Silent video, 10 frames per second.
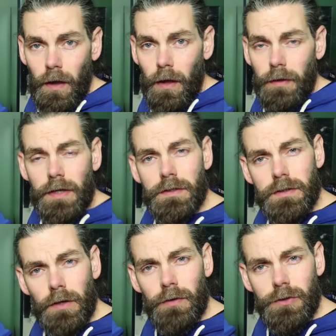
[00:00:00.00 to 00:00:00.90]

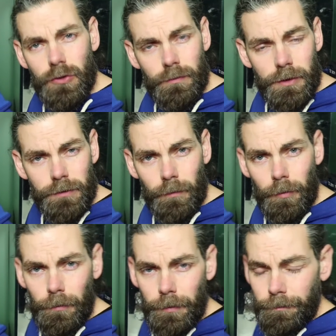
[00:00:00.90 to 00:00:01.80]
necessarily too much of a
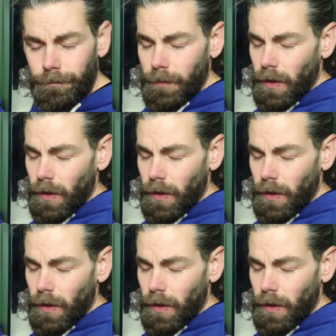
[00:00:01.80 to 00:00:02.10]
problem,